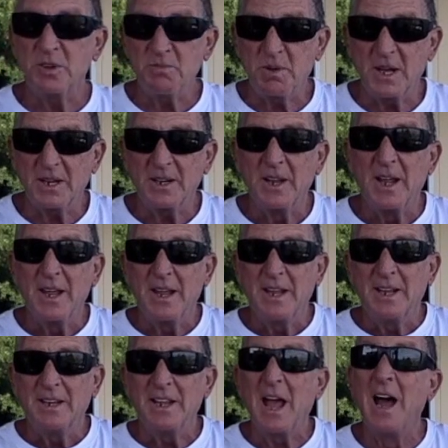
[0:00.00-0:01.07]
but
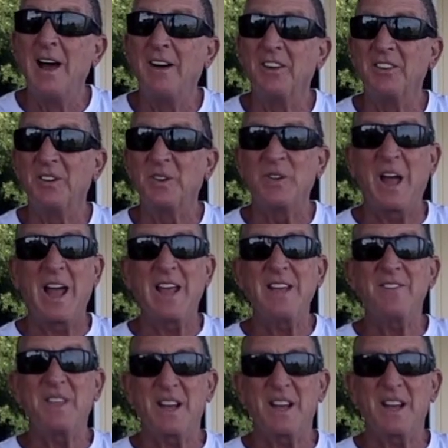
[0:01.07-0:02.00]
yeah, I was a little naive.